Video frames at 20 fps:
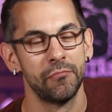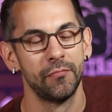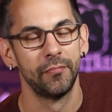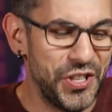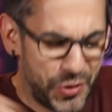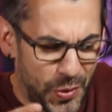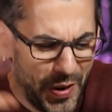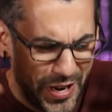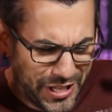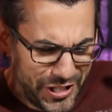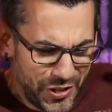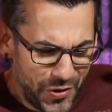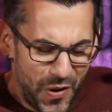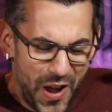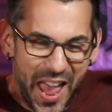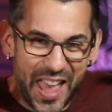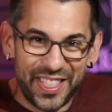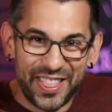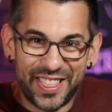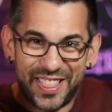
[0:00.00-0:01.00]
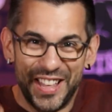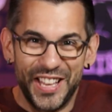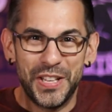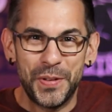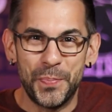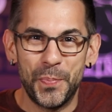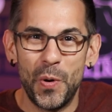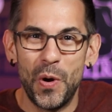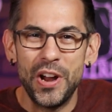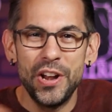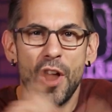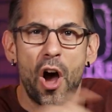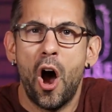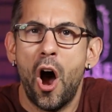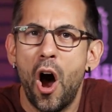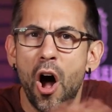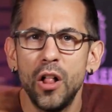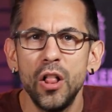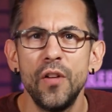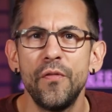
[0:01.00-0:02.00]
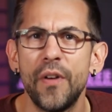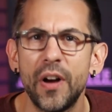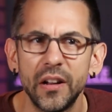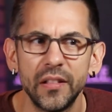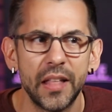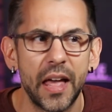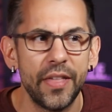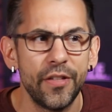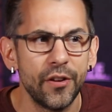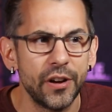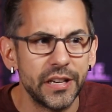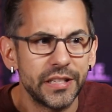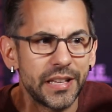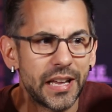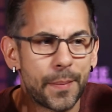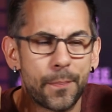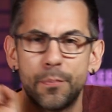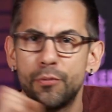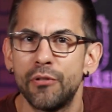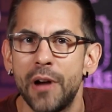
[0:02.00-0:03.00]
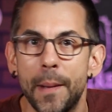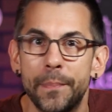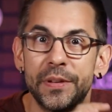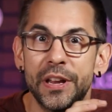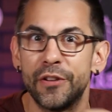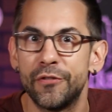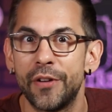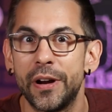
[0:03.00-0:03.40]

Sweet, so at this point, all of our leather is like prepped and